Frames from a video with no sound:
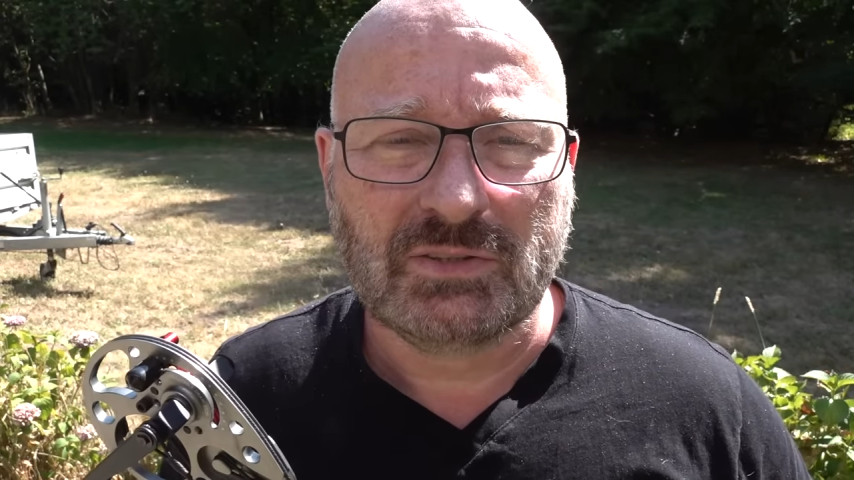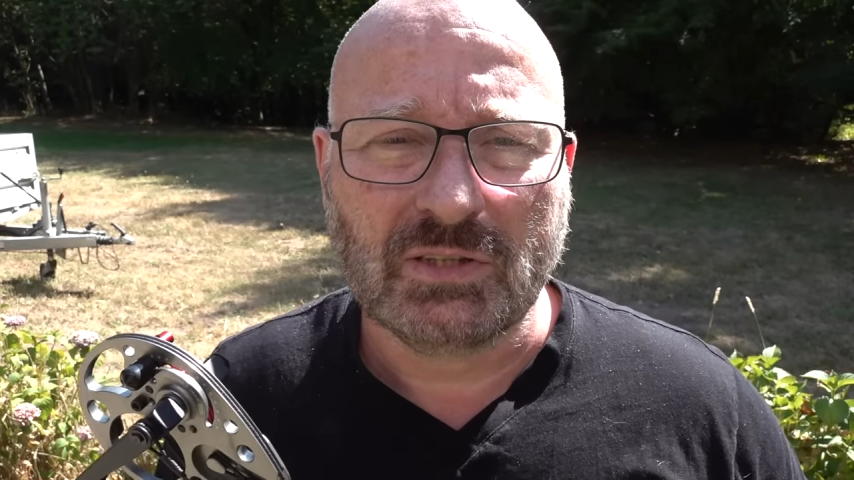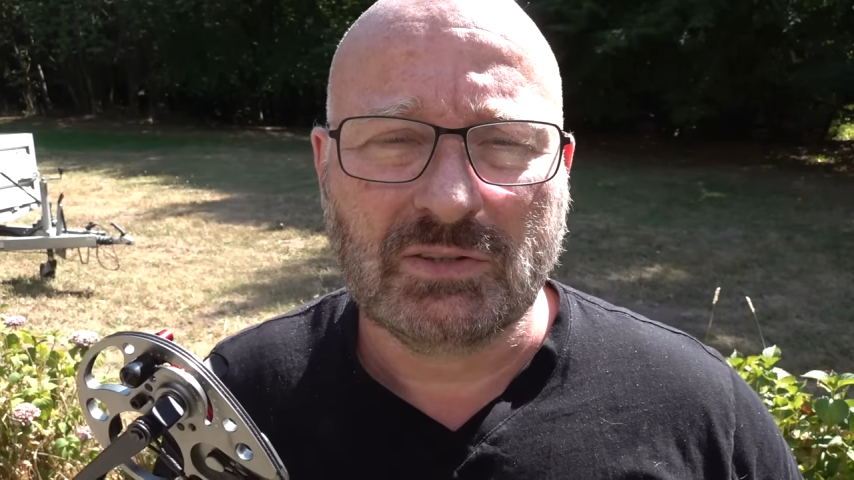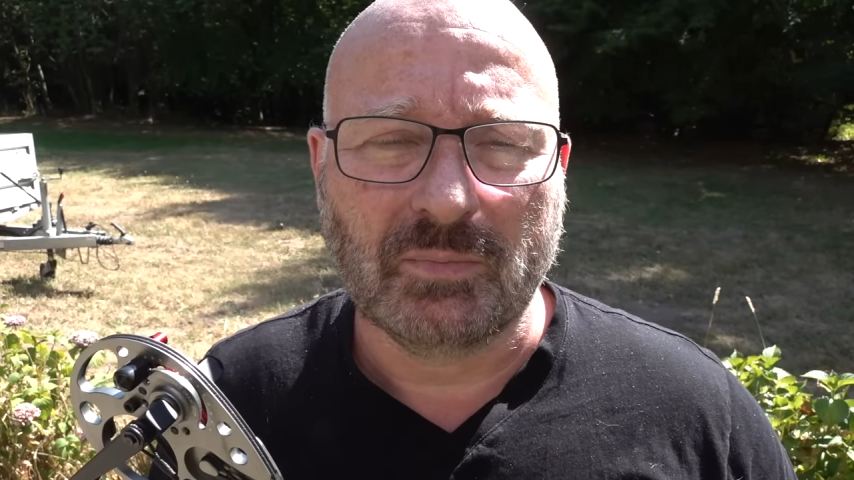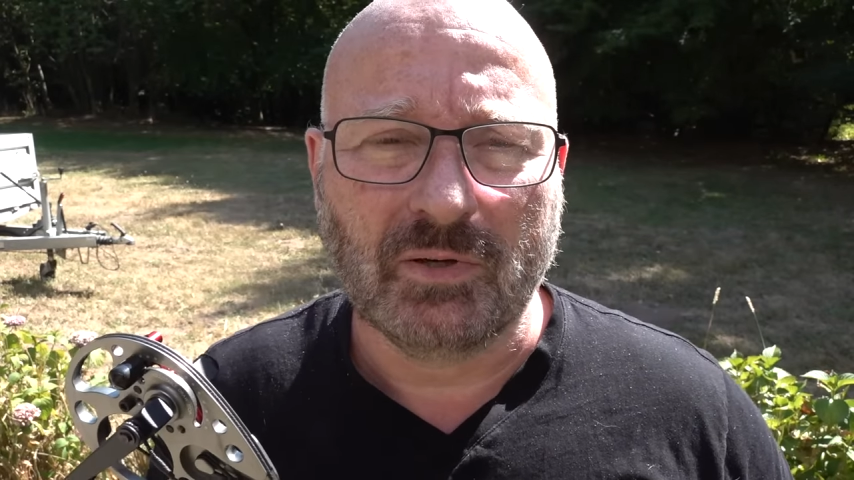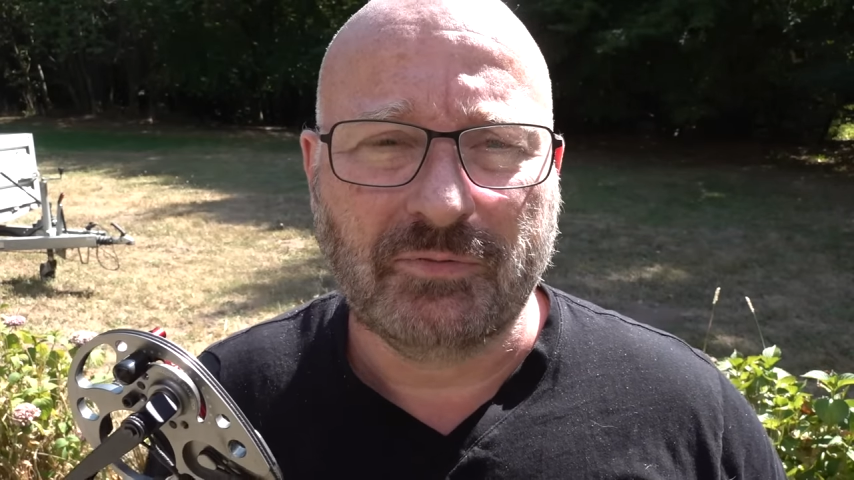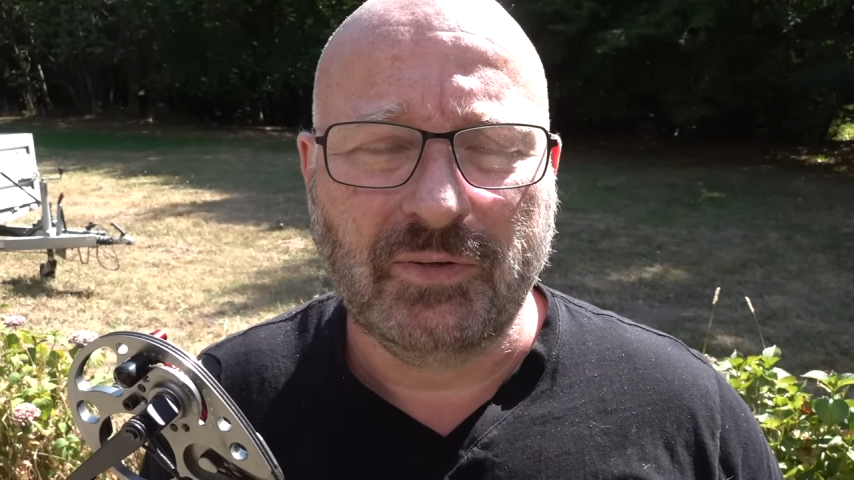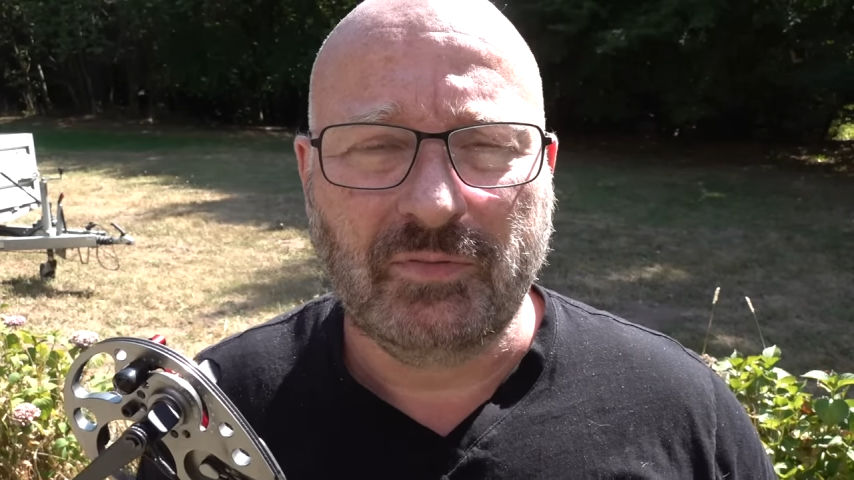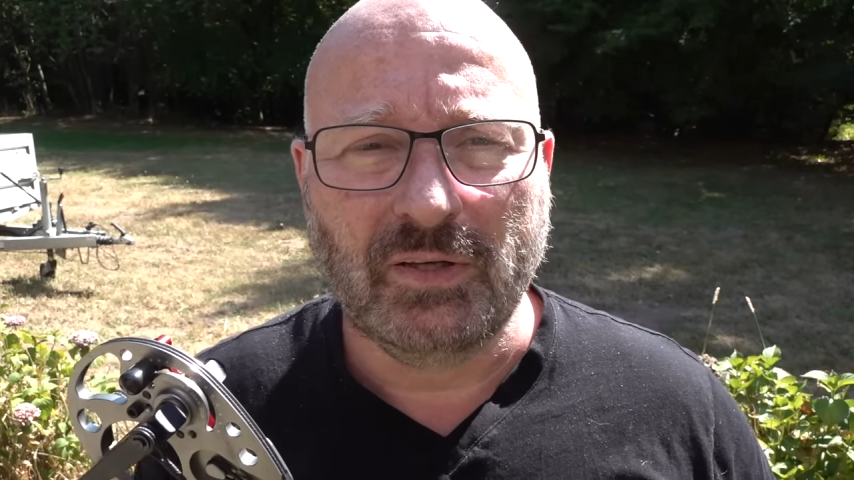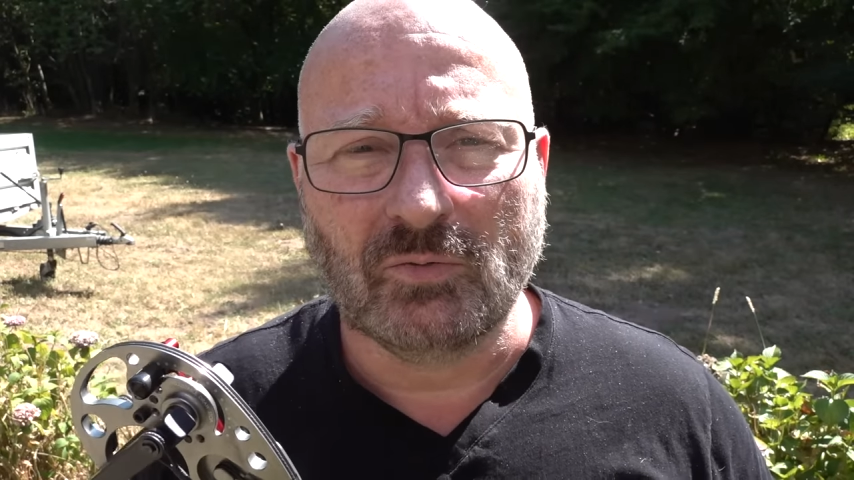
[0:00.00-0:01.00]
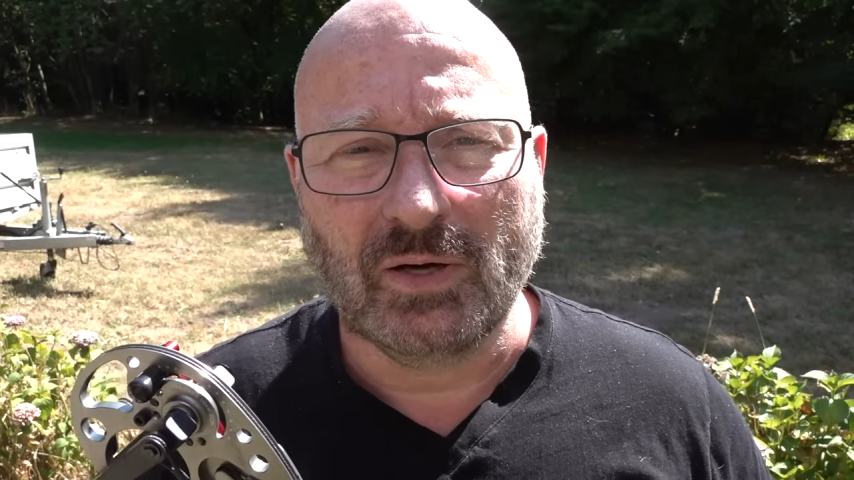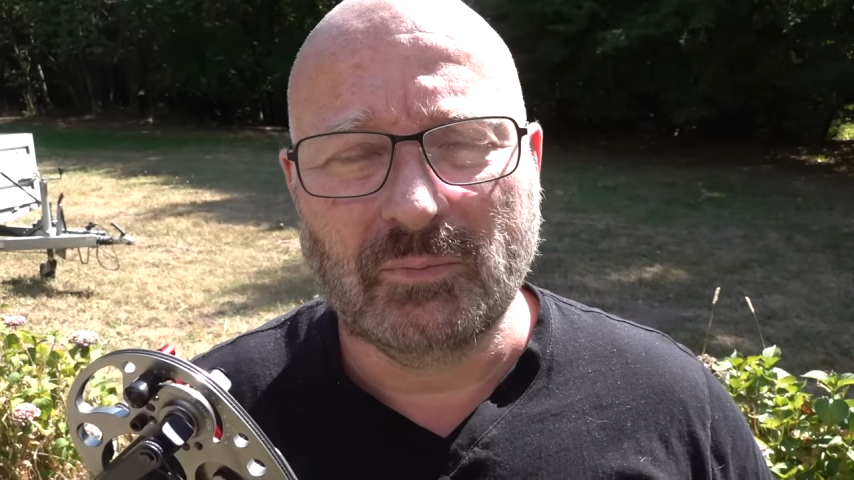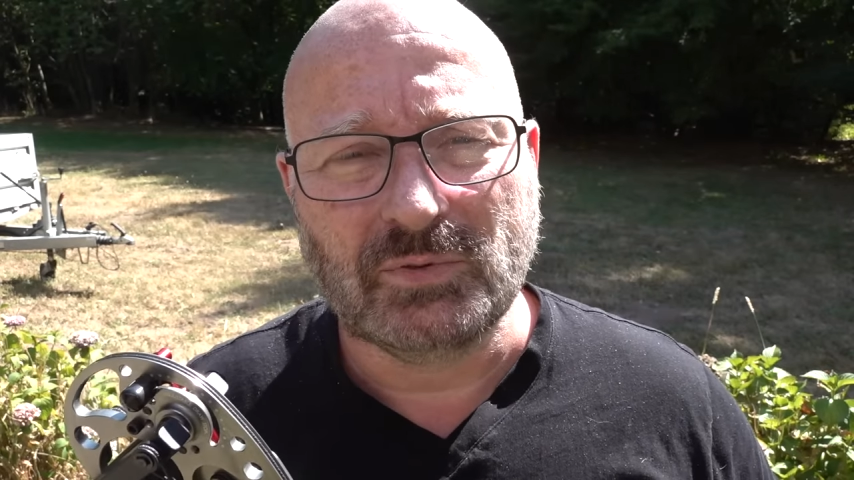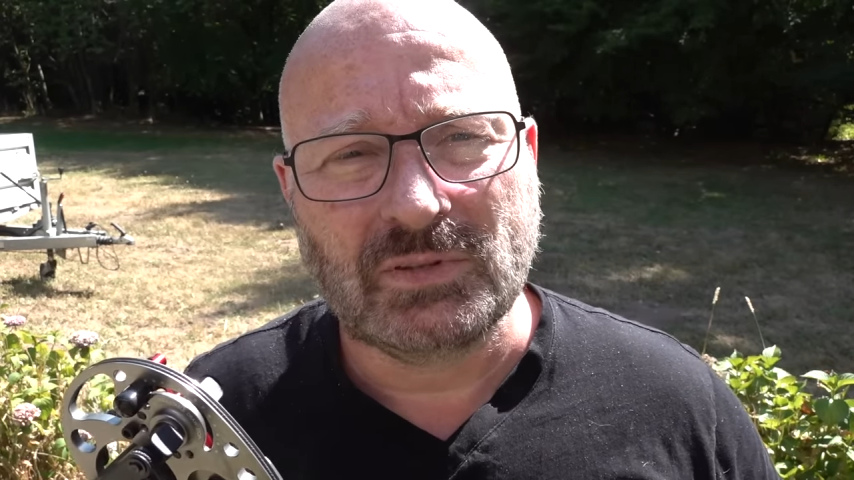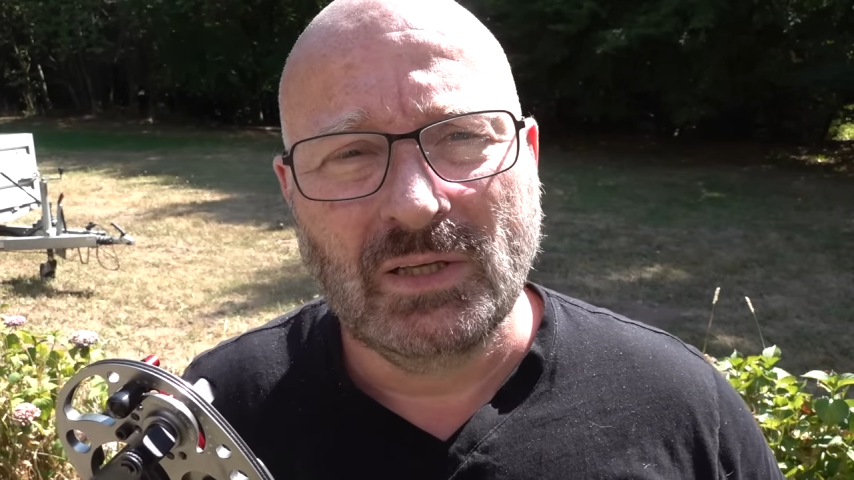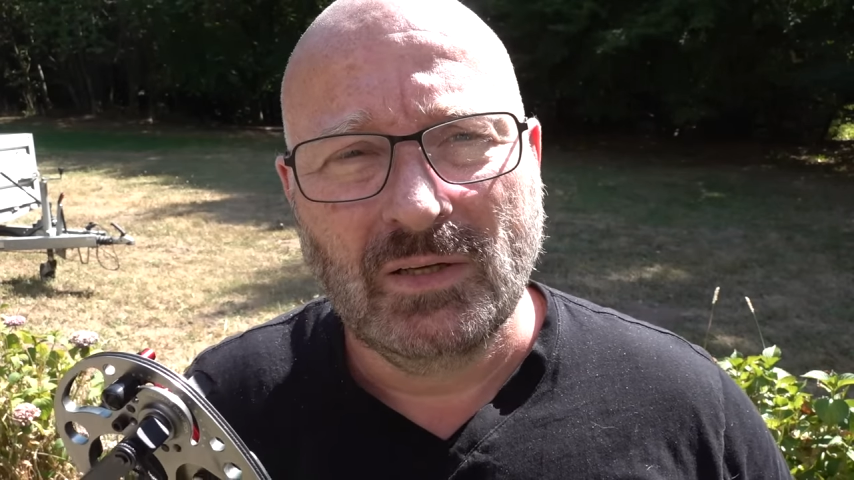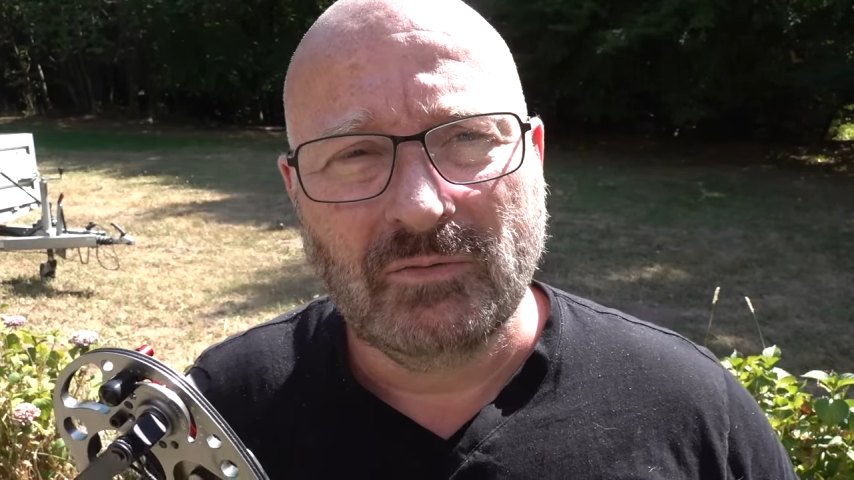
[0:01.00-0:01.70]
just about 15 grams,